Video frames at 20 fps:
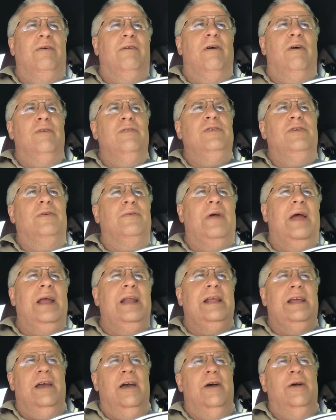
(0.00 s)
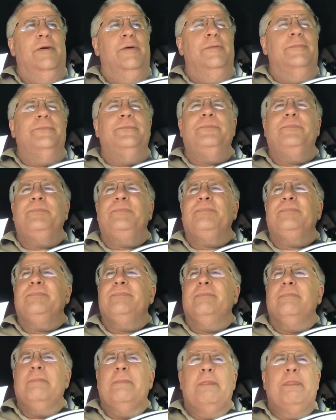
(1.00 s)
on your radio,
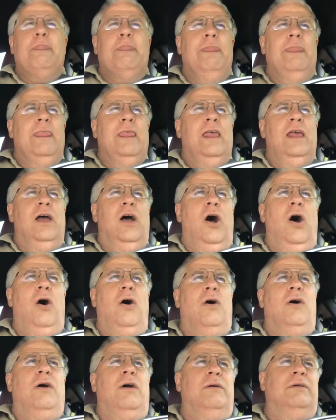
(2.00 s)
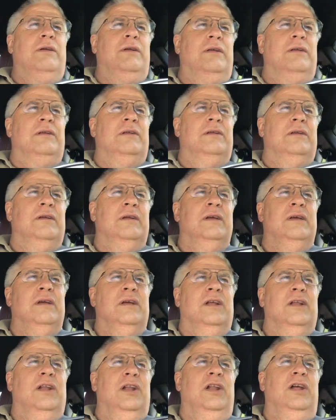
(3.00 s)
or
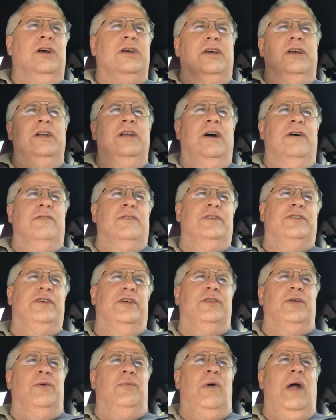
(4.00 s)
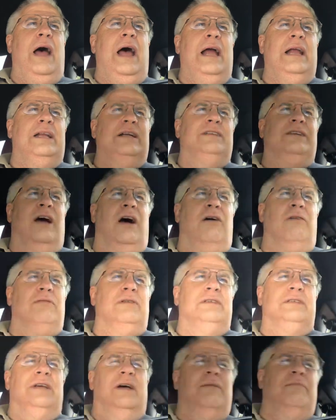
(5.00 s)
looking over to the right to talk
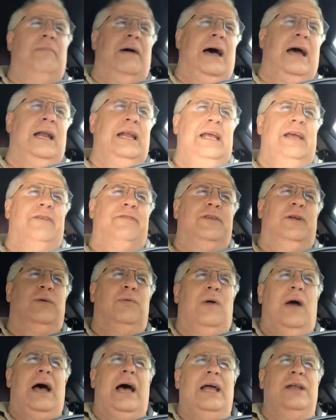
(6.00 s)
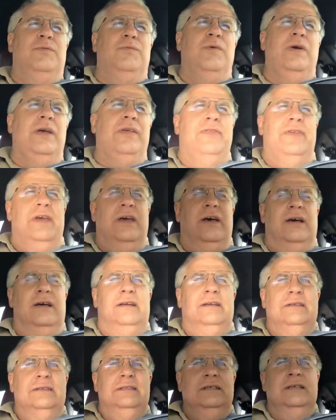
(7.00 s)
to somebody if they're riding with you.
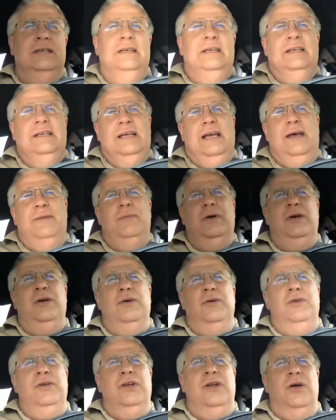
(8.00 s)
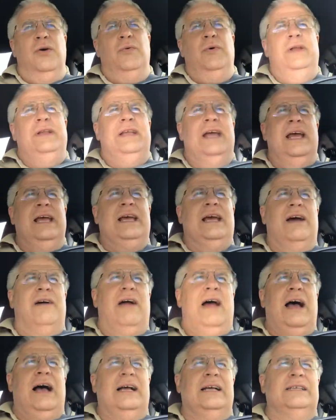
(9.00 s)
We take our
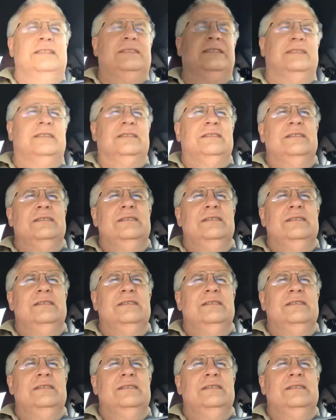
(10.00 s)
eyes